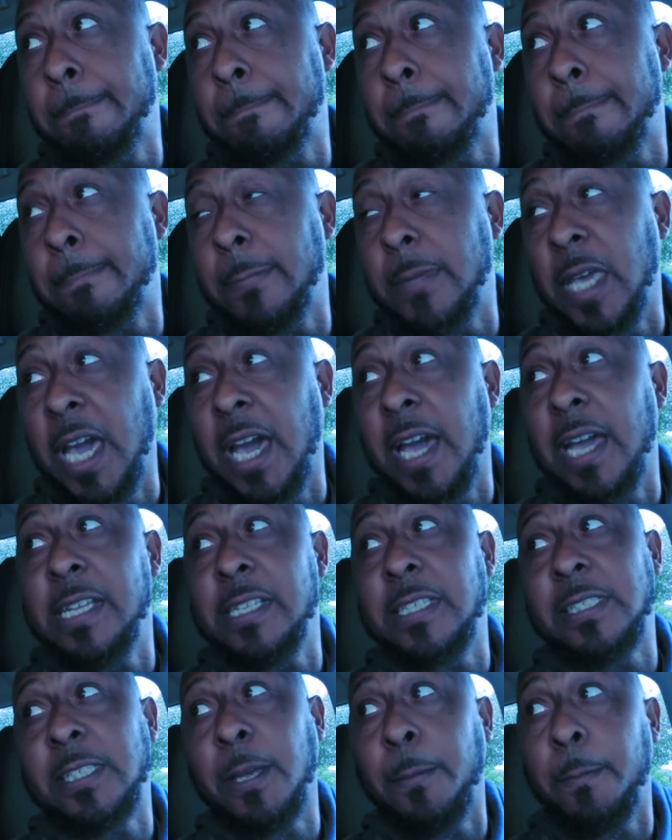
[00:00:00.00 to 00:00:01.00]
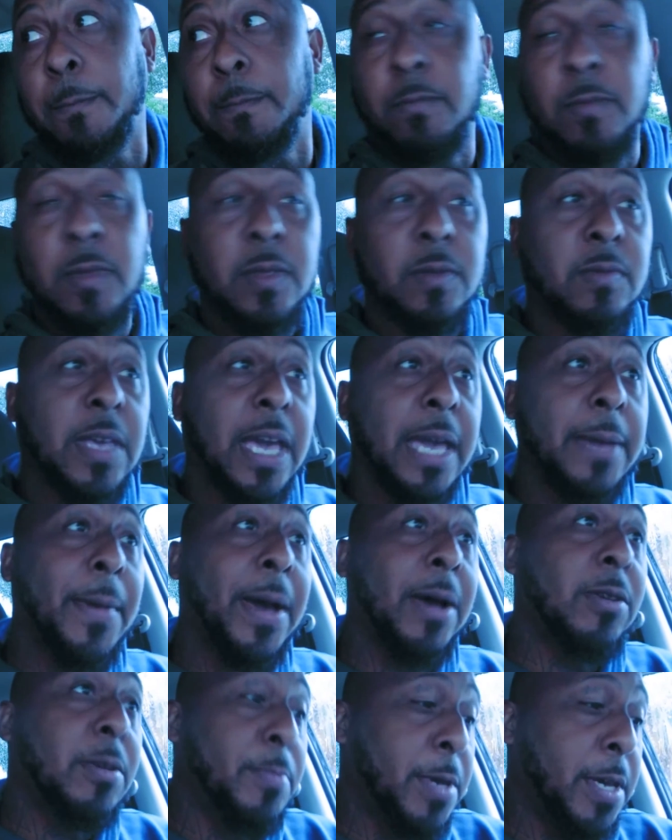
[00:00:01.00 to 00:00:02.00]
yeah, it's came
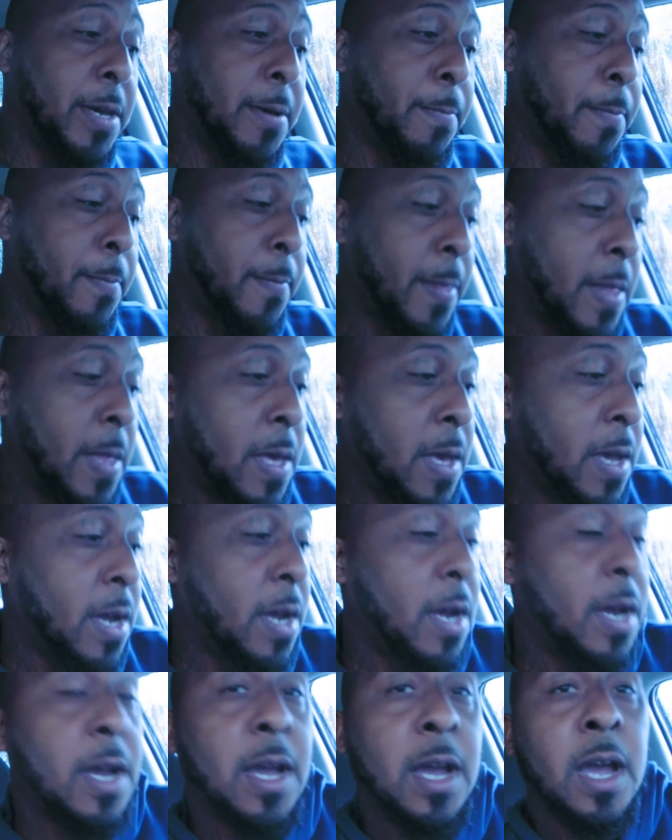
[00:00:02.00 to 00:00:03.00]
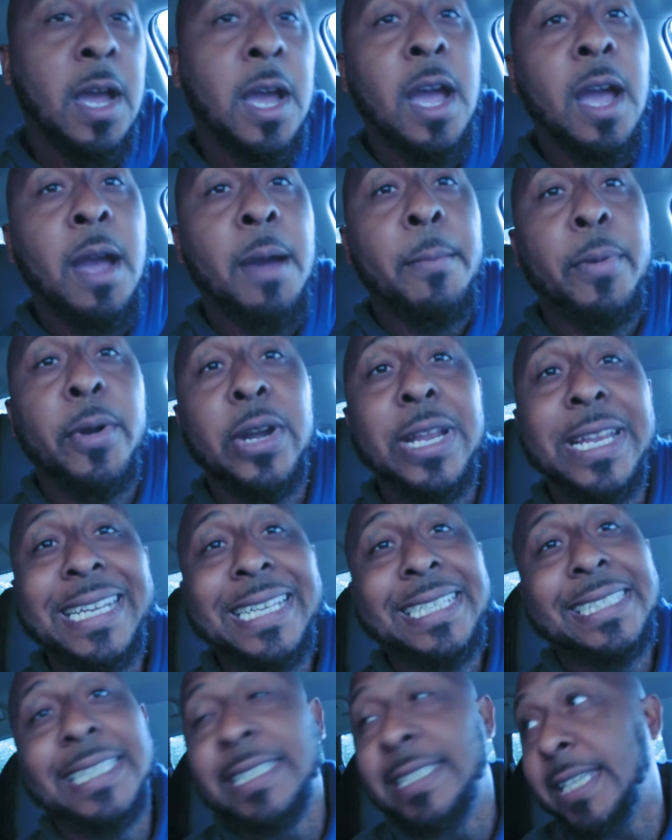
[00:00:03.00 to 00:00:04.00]
out to be a pretty
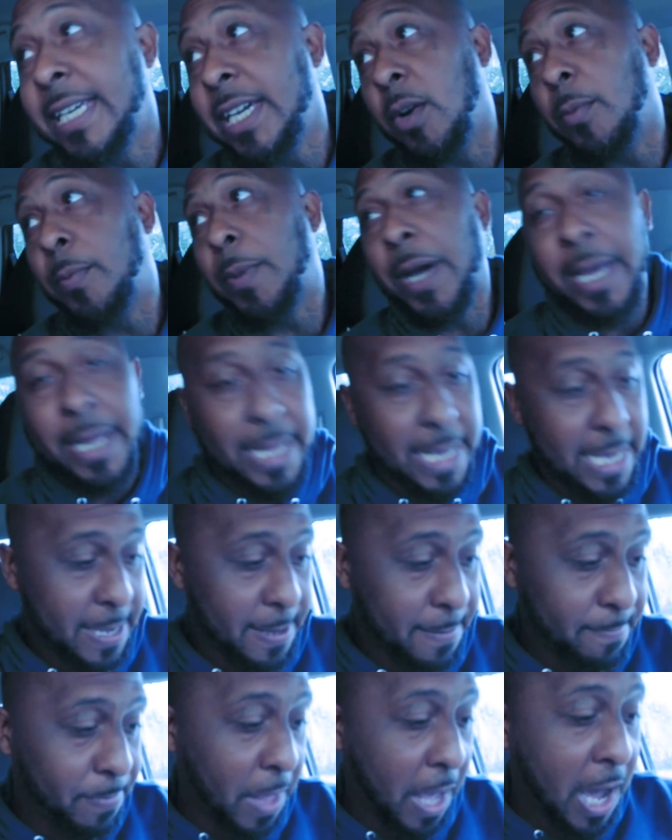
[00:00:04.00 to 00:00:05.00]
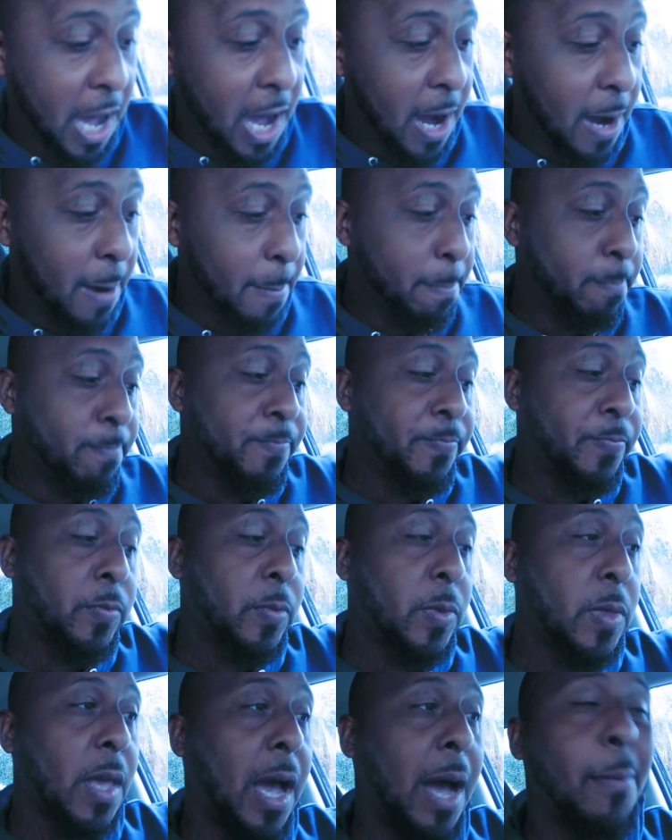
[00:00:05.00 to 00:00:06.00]
decent deal. But
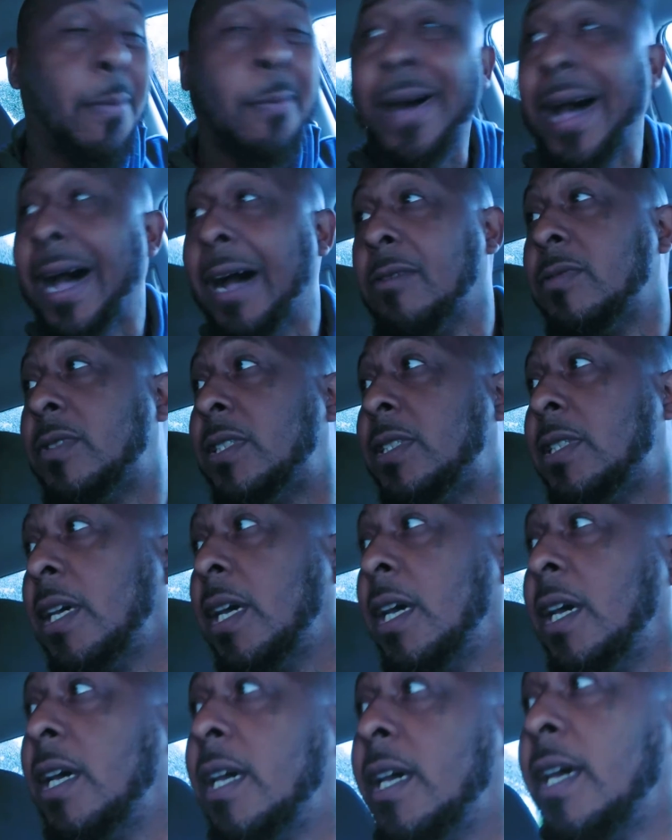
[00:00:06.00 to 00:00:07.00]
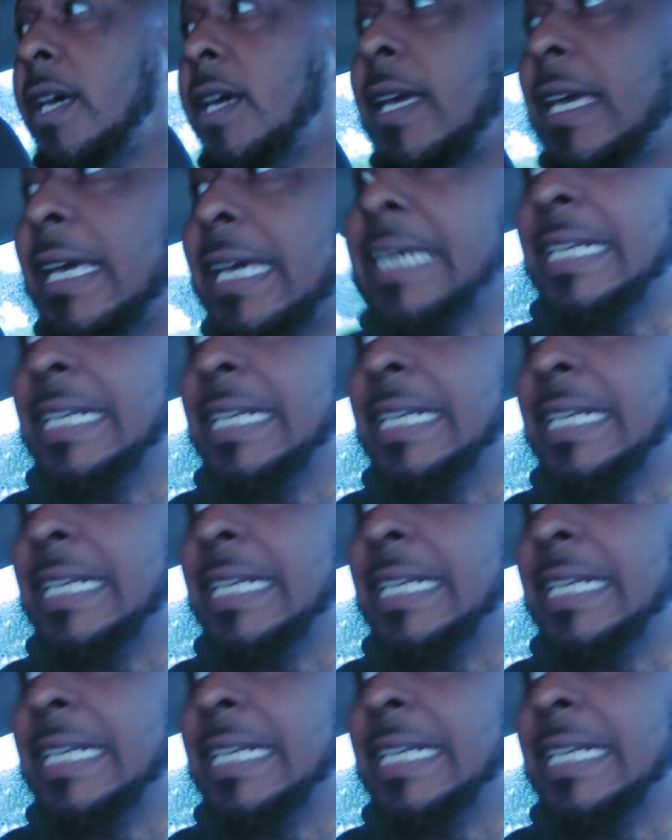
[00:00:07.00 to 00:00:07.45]
I'm about to end